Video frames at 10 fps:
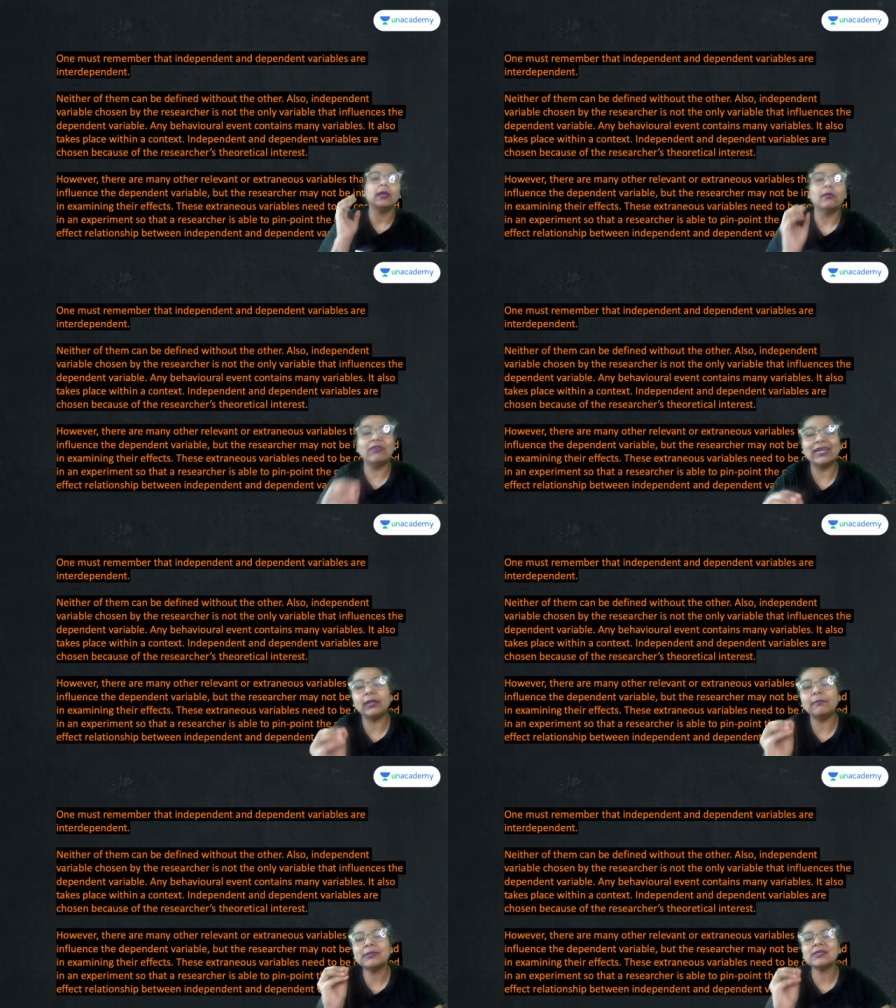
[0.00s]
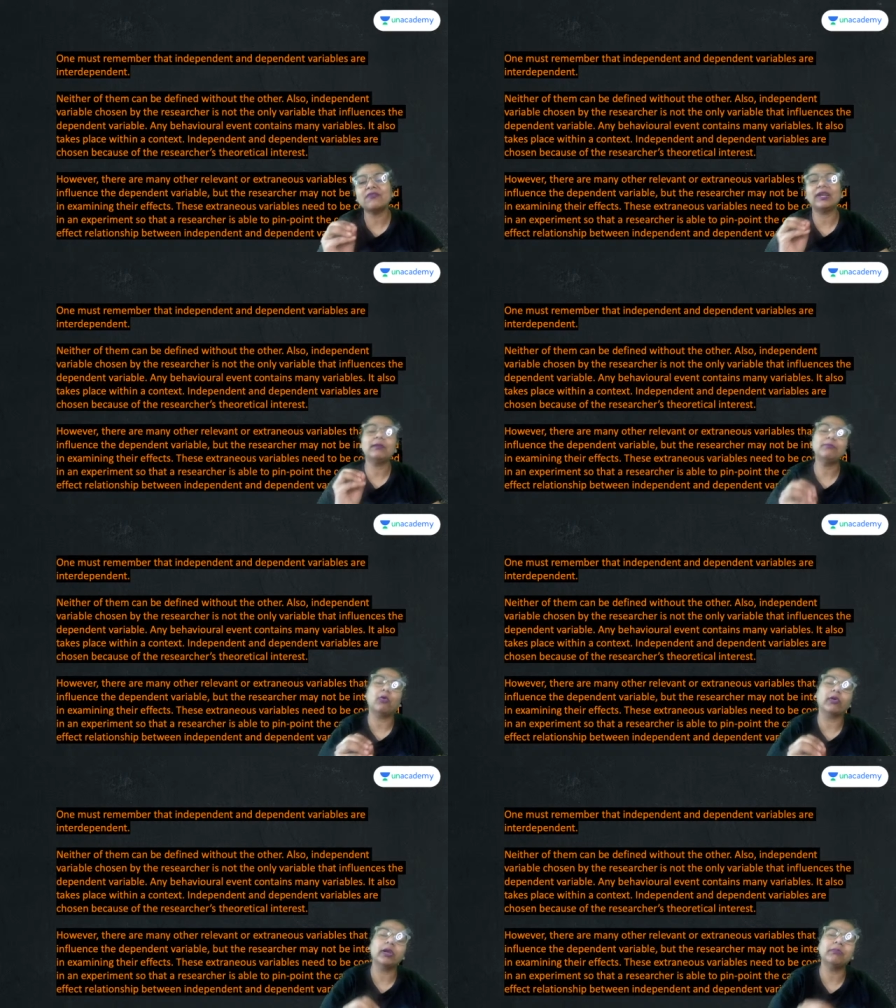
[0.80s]
Variables are very
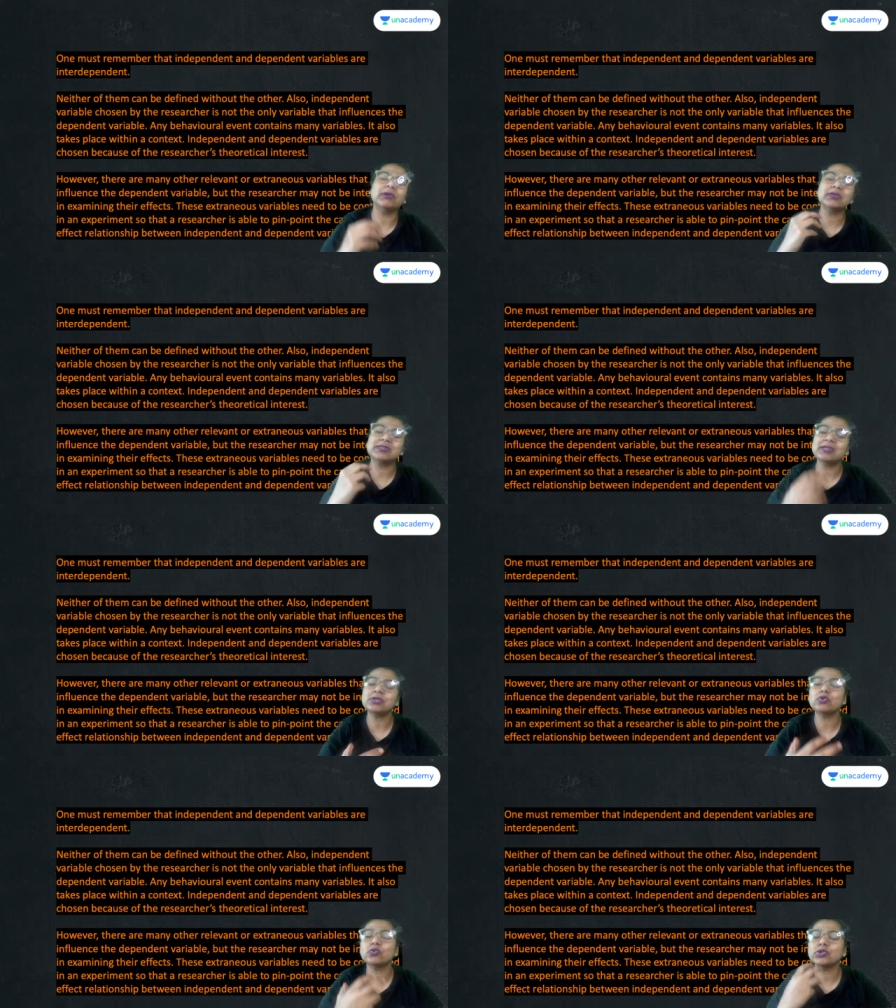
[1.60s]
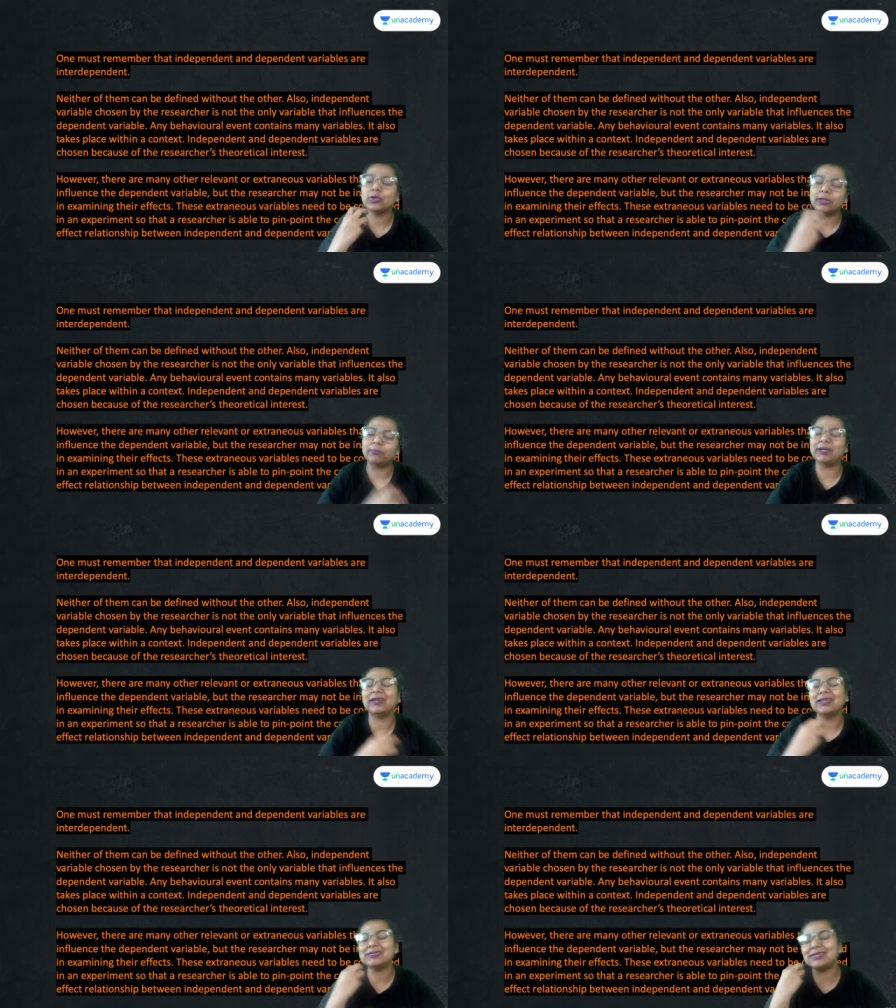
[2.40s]
important because this shows your
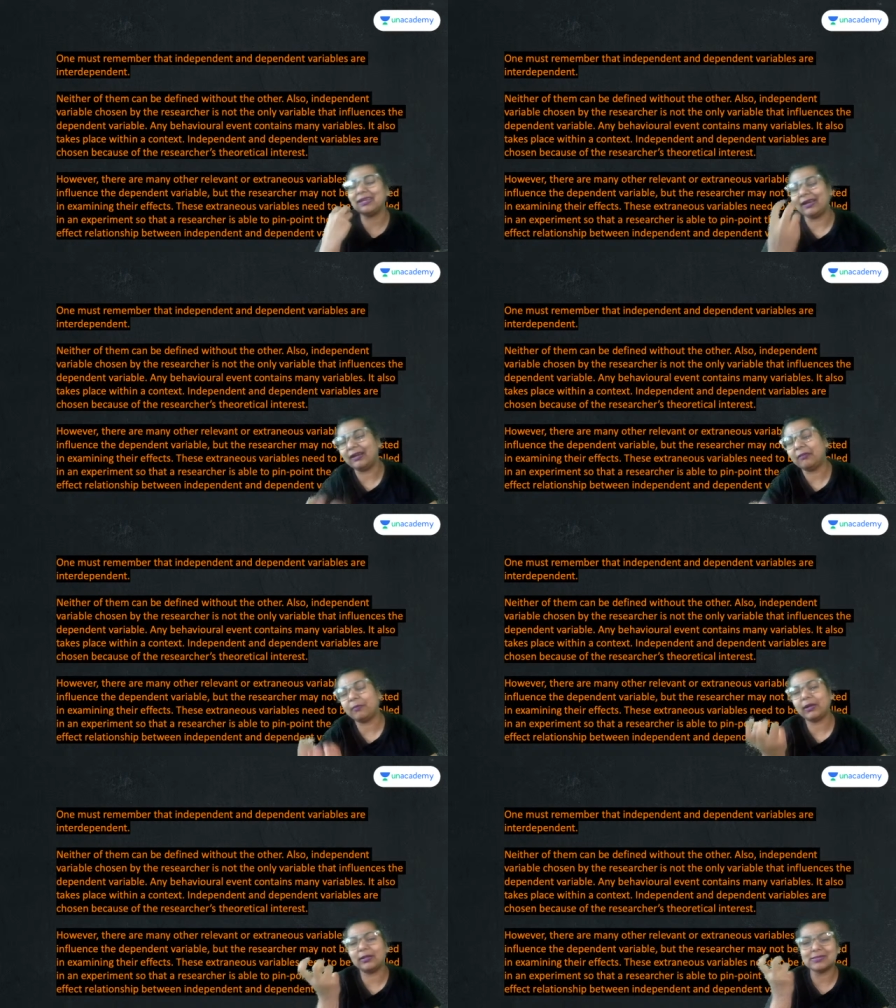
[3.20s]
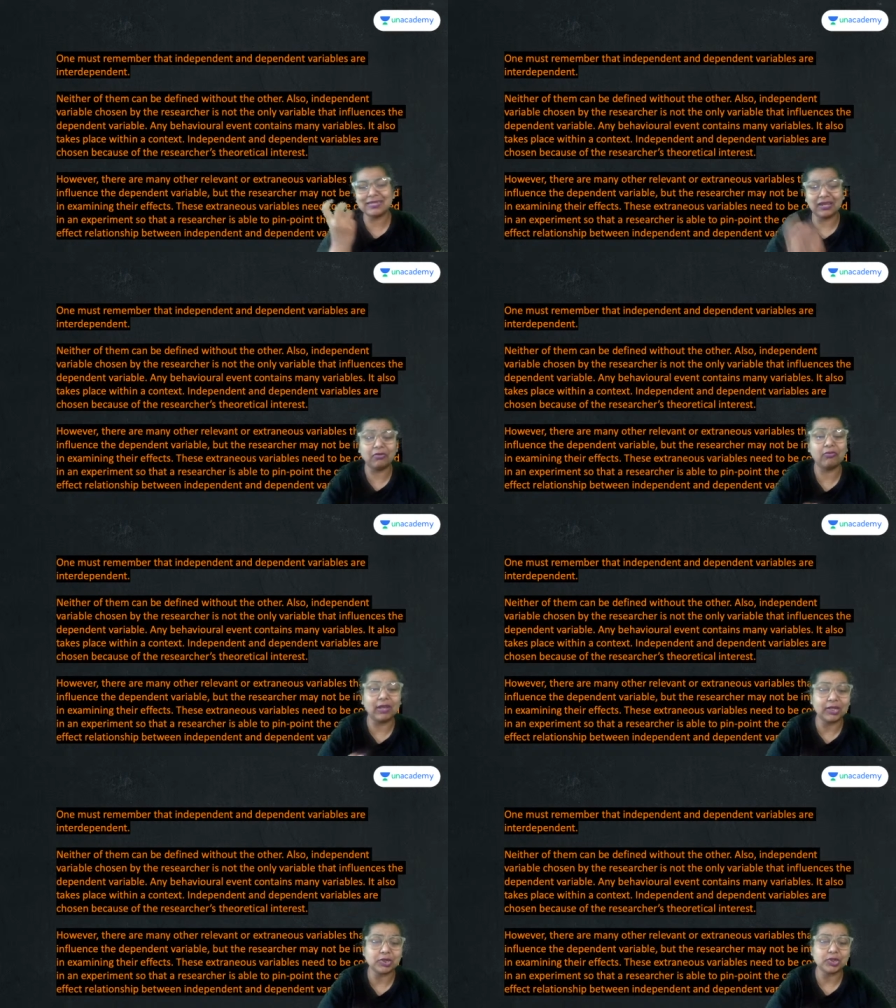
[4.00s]
dependency, independency in
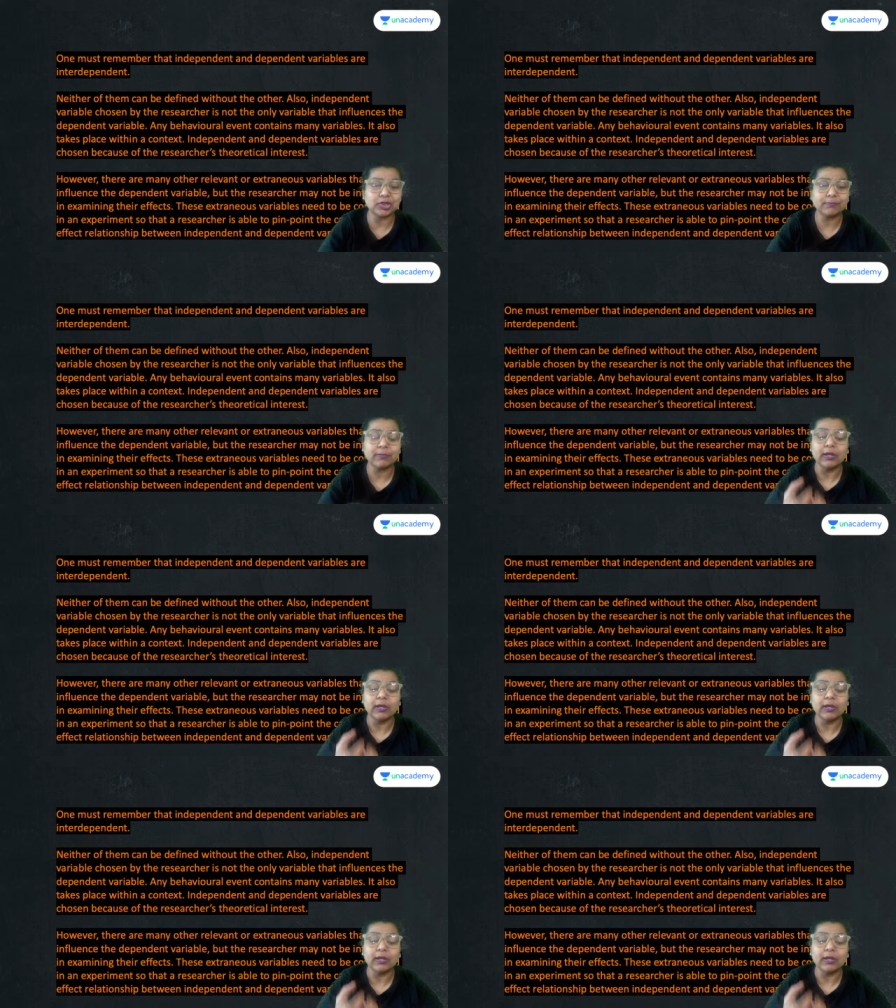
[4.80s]
relationship,